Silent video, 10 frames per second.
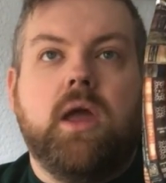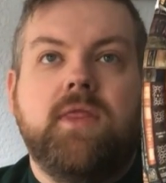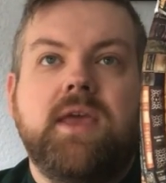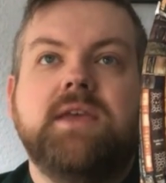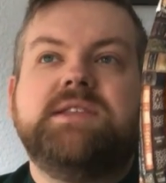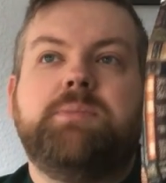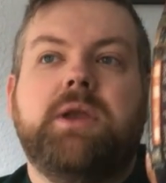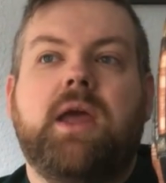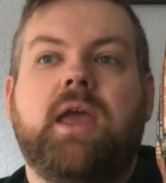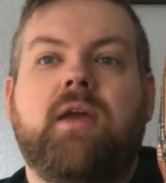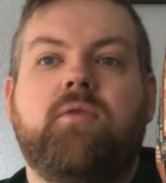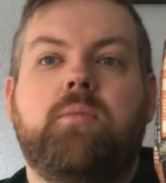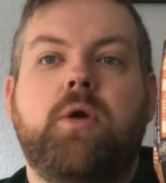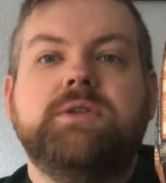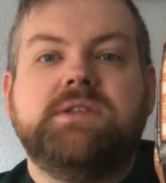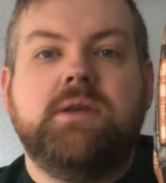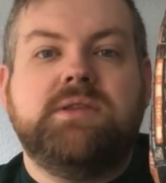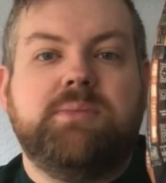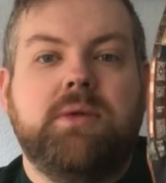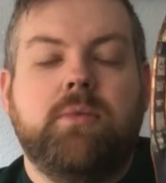this, but I have mostly
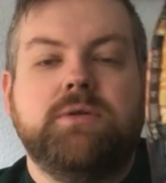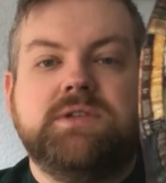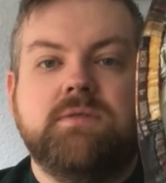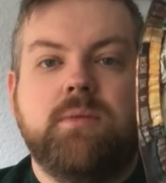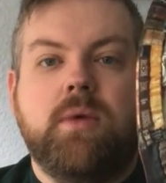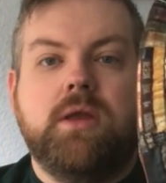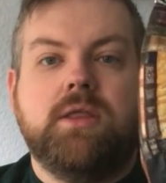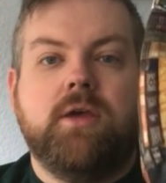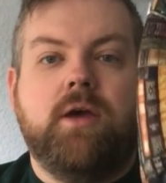spent most of the month